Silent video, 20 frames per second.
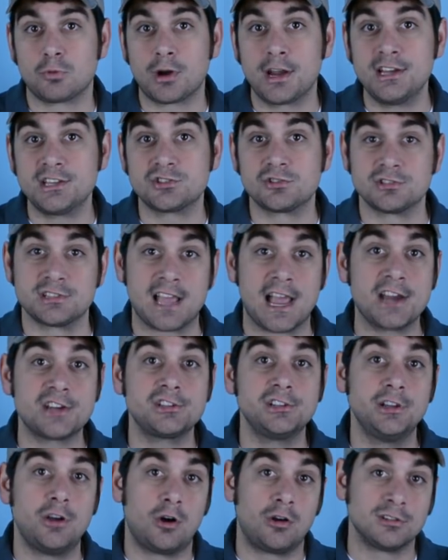Racer is
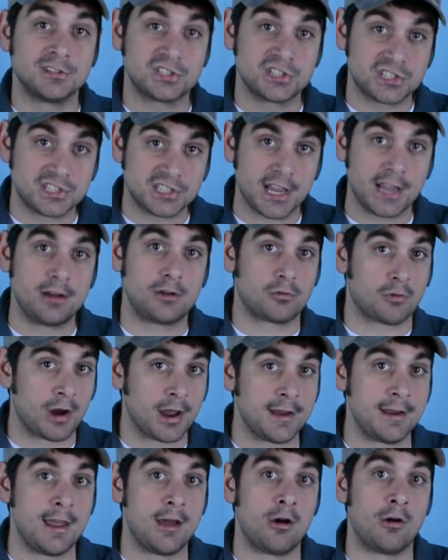actually on sale
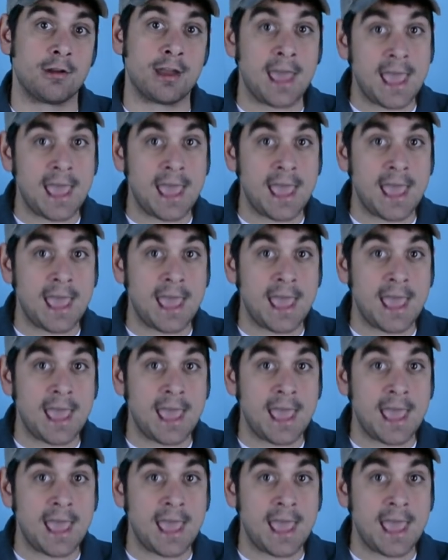right now on